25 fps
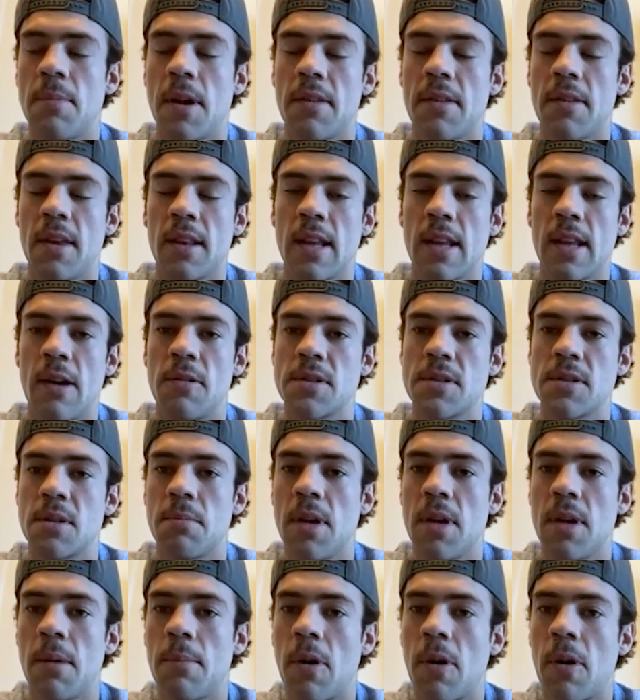I think that was a
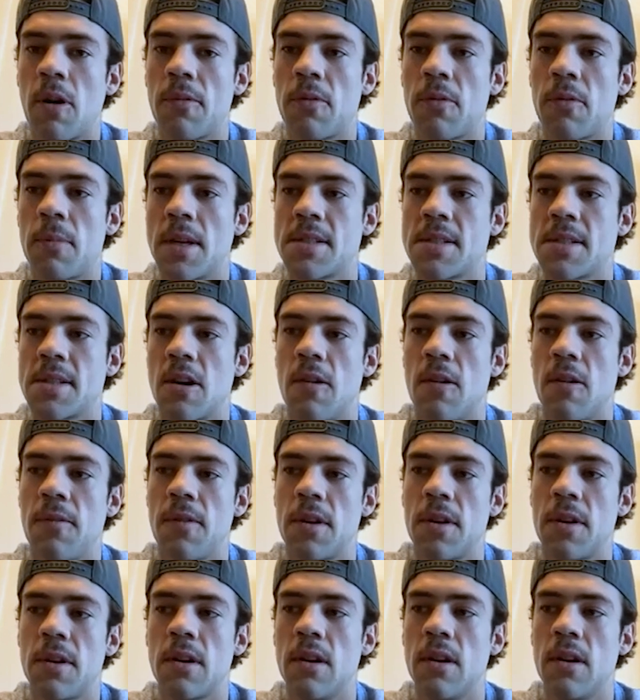big part for myself.
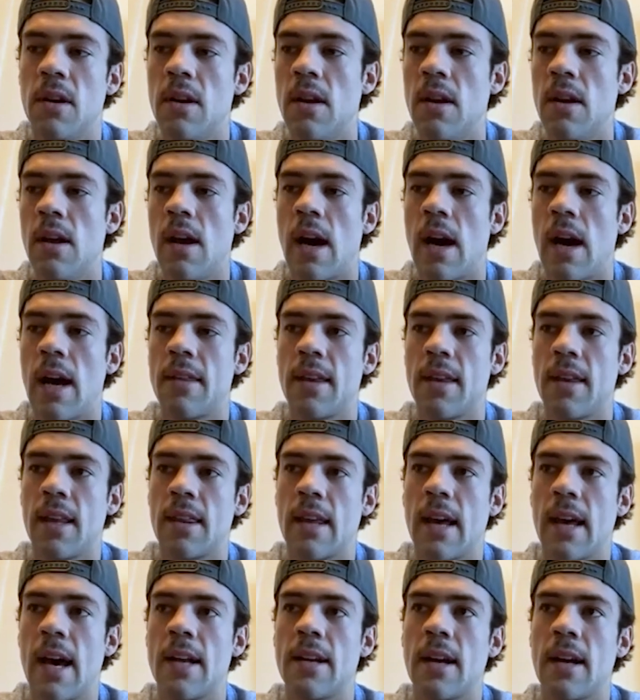And I think
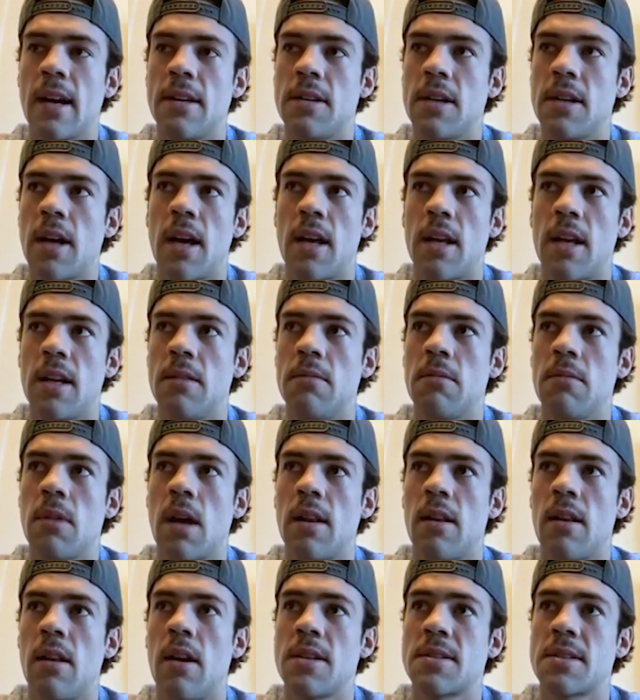that
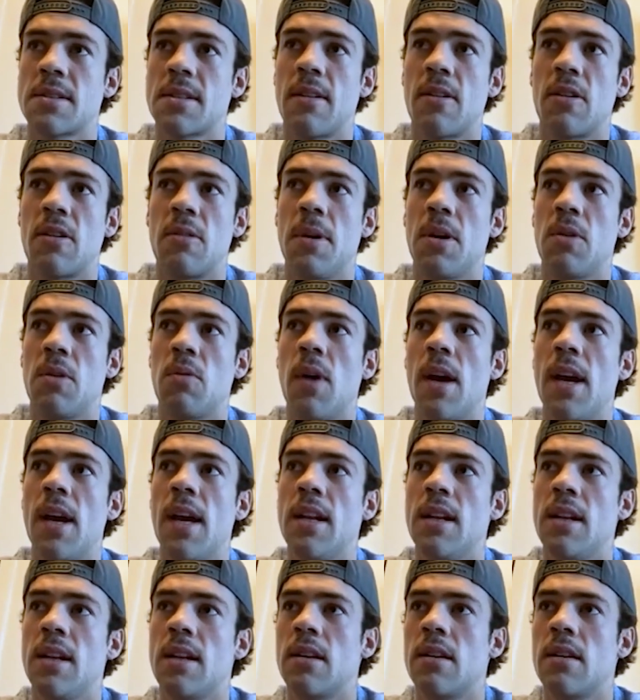I lost a little bit of
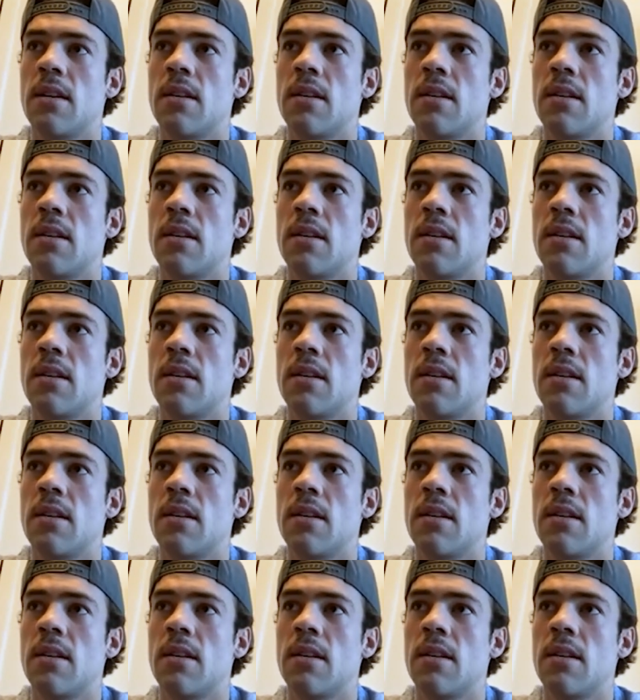weight,